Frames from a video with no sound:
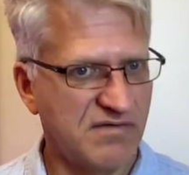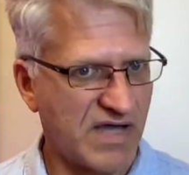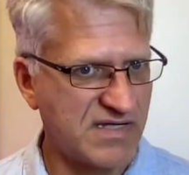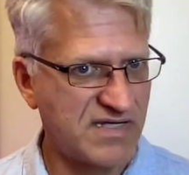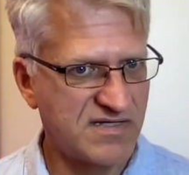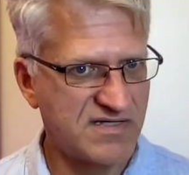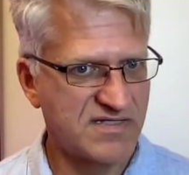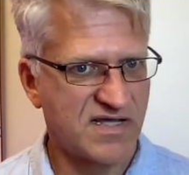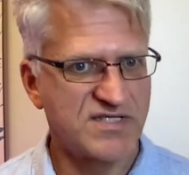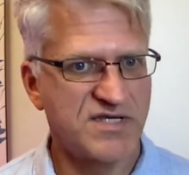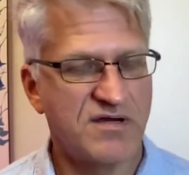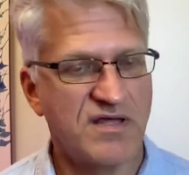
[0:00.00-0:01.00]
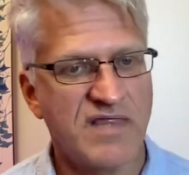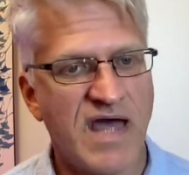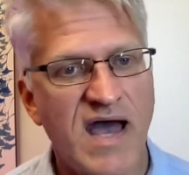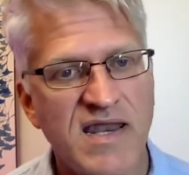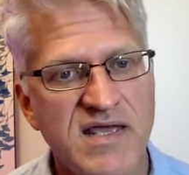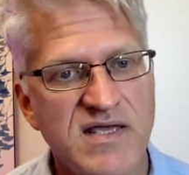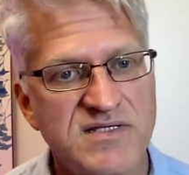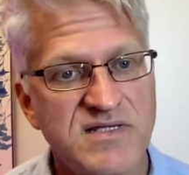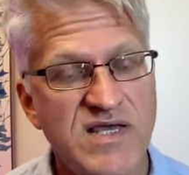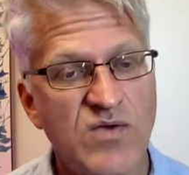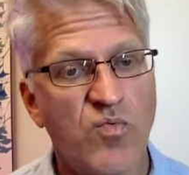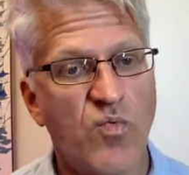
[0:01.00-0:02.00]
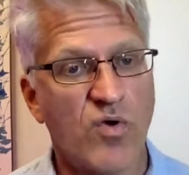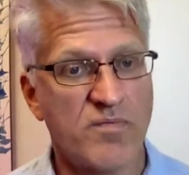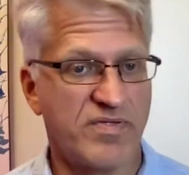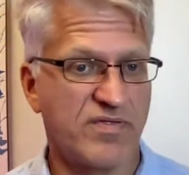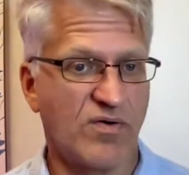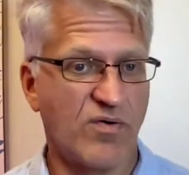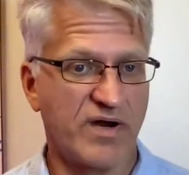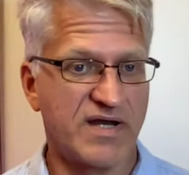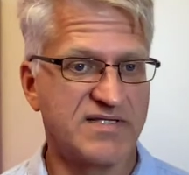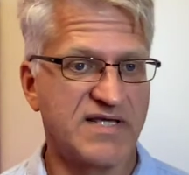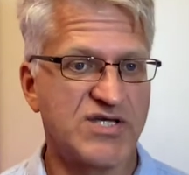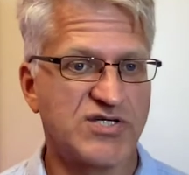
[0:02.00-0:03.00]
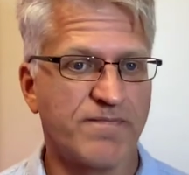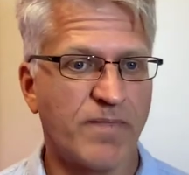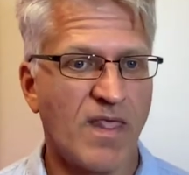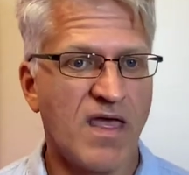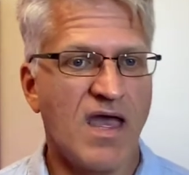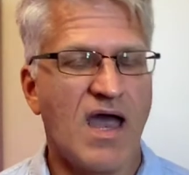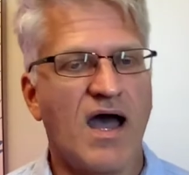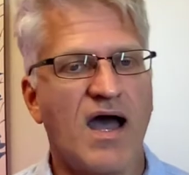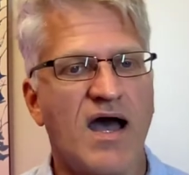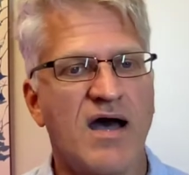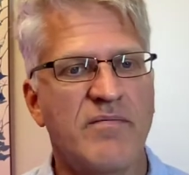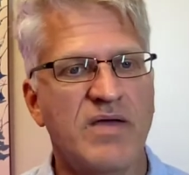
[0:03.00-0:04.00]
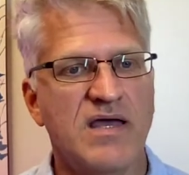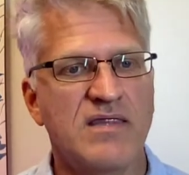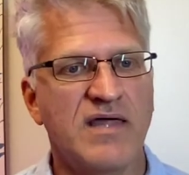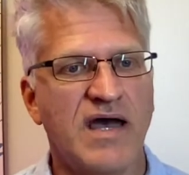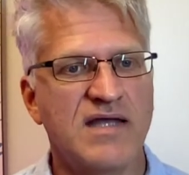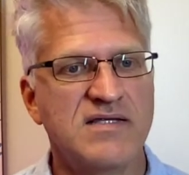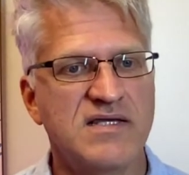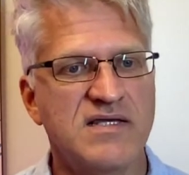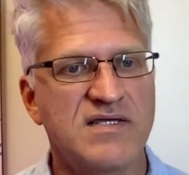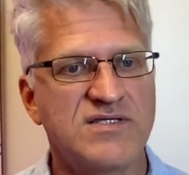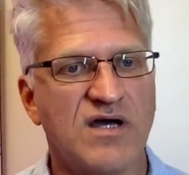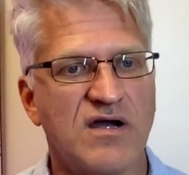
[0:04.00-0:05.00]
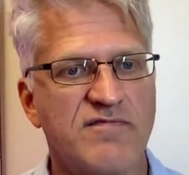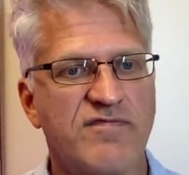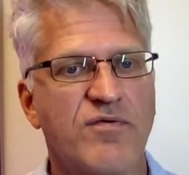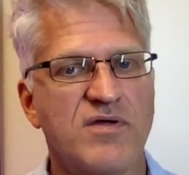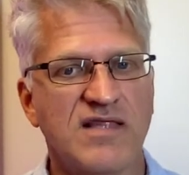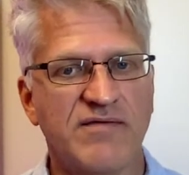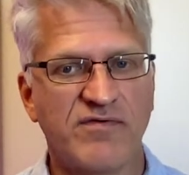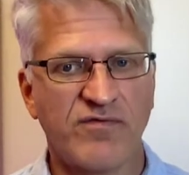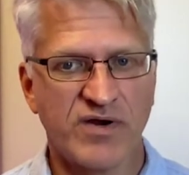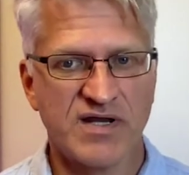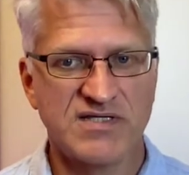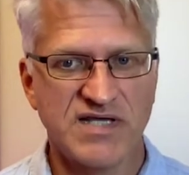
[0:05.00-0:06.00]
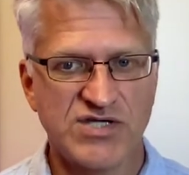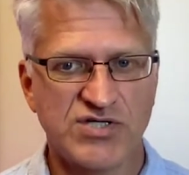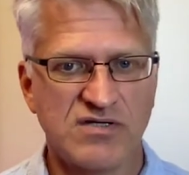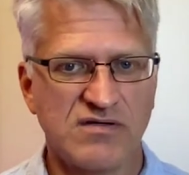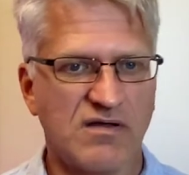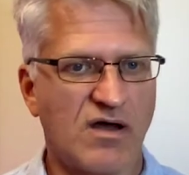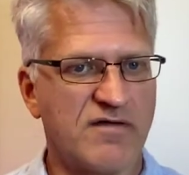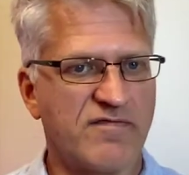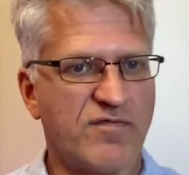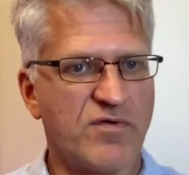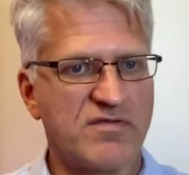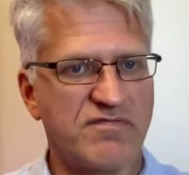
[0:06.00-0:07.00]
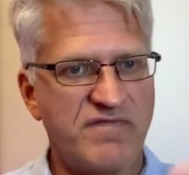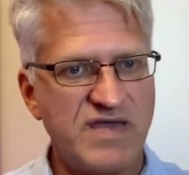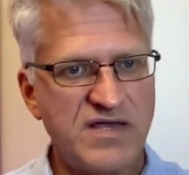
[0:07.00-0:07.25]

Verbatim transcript: I need to discuss here, and that is the warmth organization. And that is our fourth level of organization, our fourth